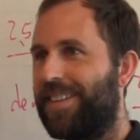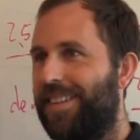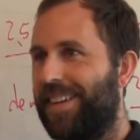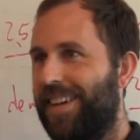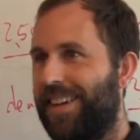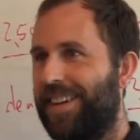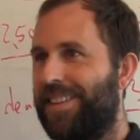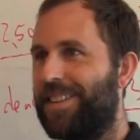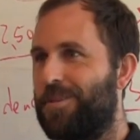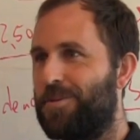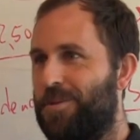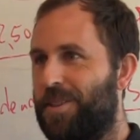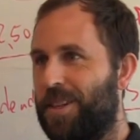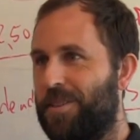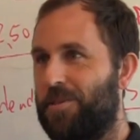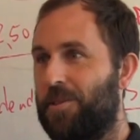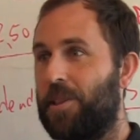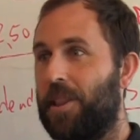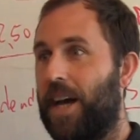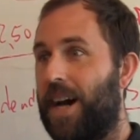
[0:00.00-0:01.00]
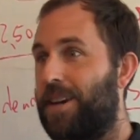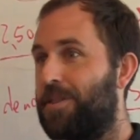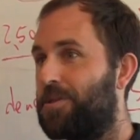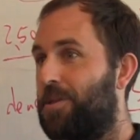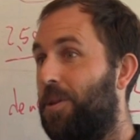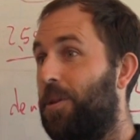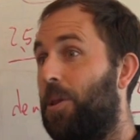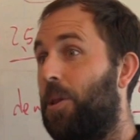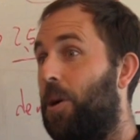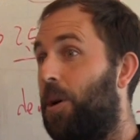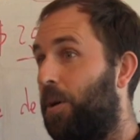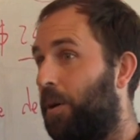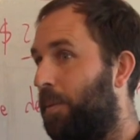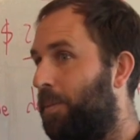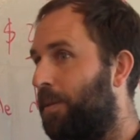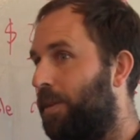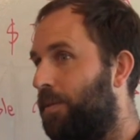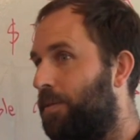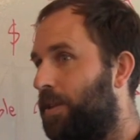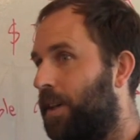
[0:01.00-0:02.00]
Hey, those things last a longer
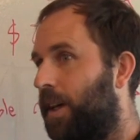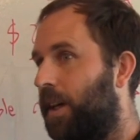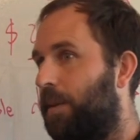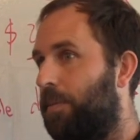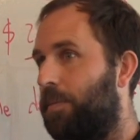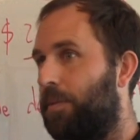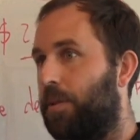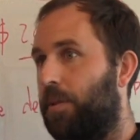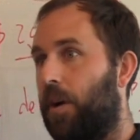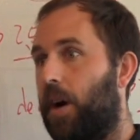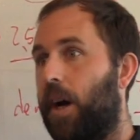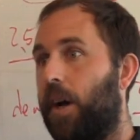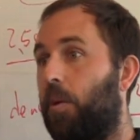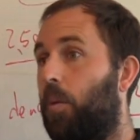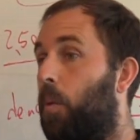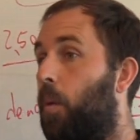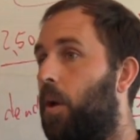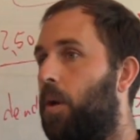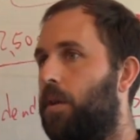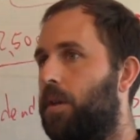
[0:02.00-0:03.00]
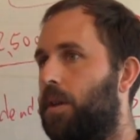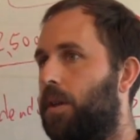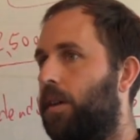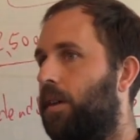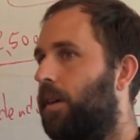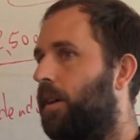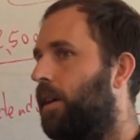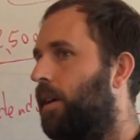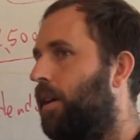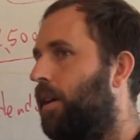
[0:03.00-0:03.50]
period of time. They're high quality.